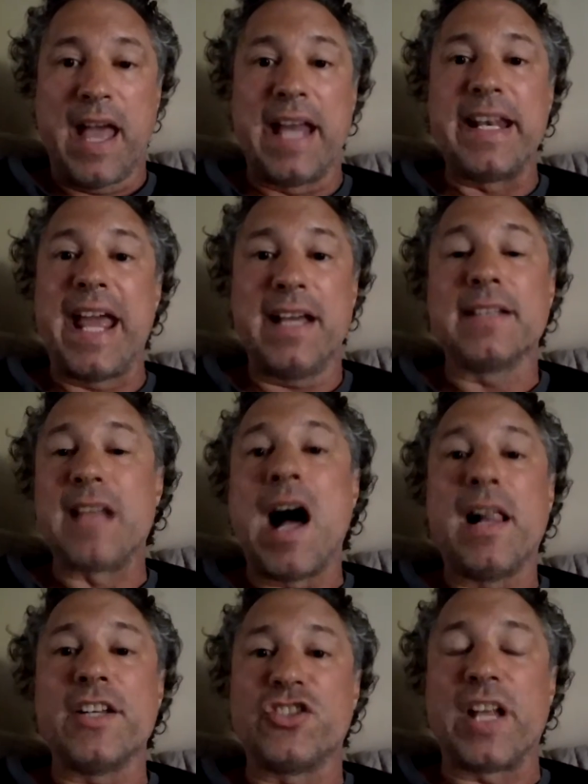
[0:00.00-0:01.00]
And they
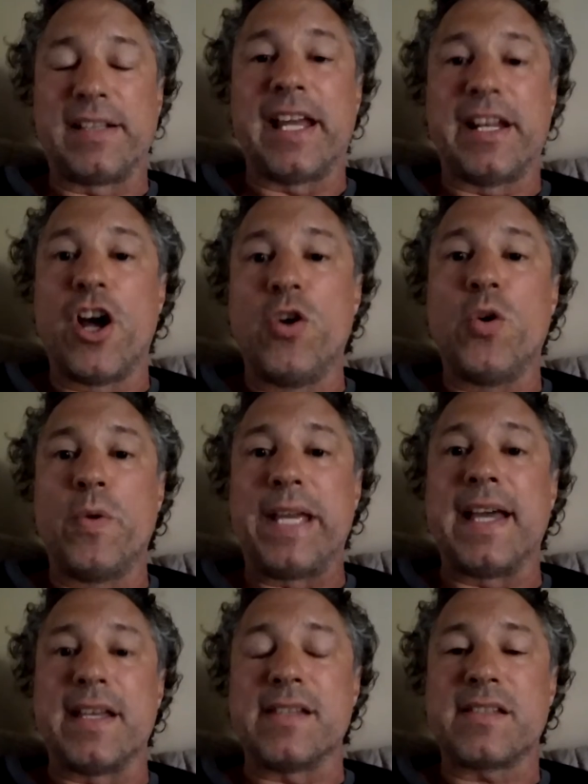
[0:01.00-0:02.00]
acknowledged that they know who
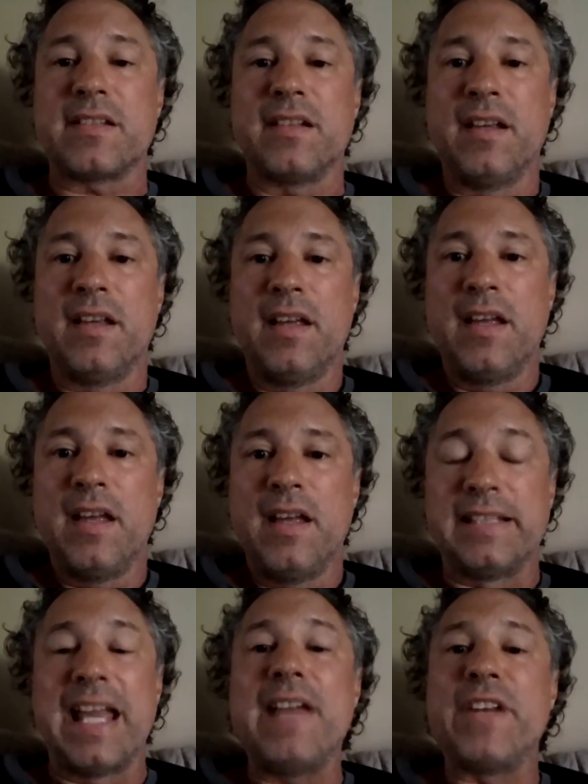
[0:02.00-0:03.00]
he is.
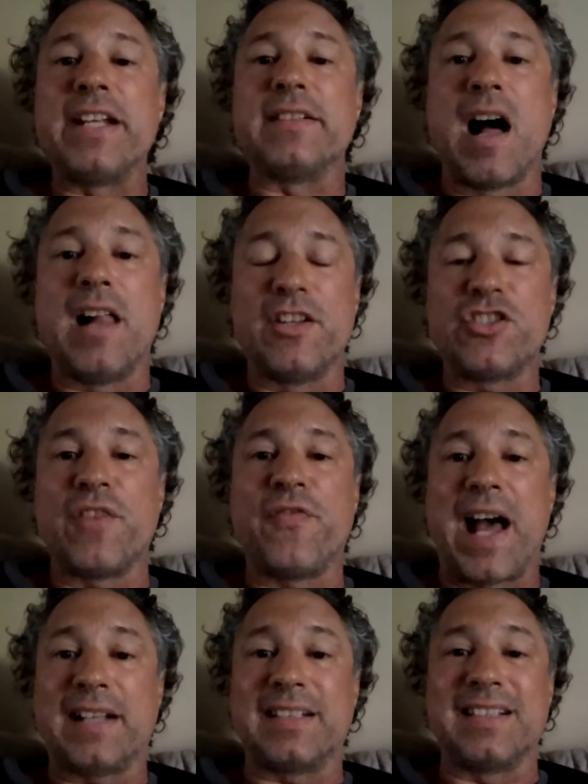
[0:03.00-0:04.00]
They even acknowledged the
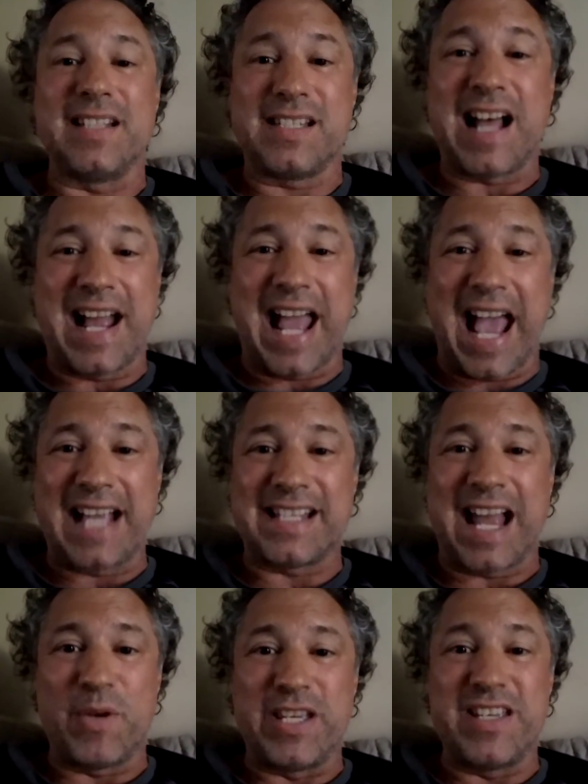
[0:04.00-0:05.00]
fact that this guy hangs
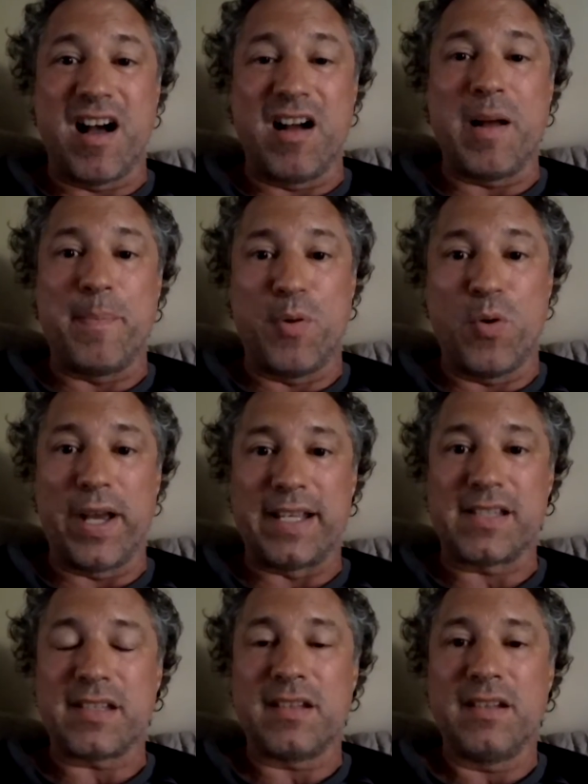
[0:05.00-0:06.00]
out with young
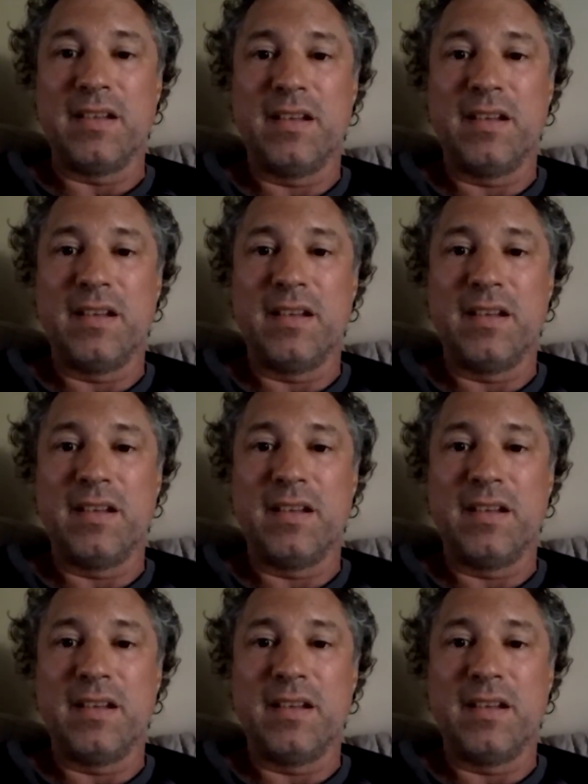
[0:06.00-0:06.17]
boys.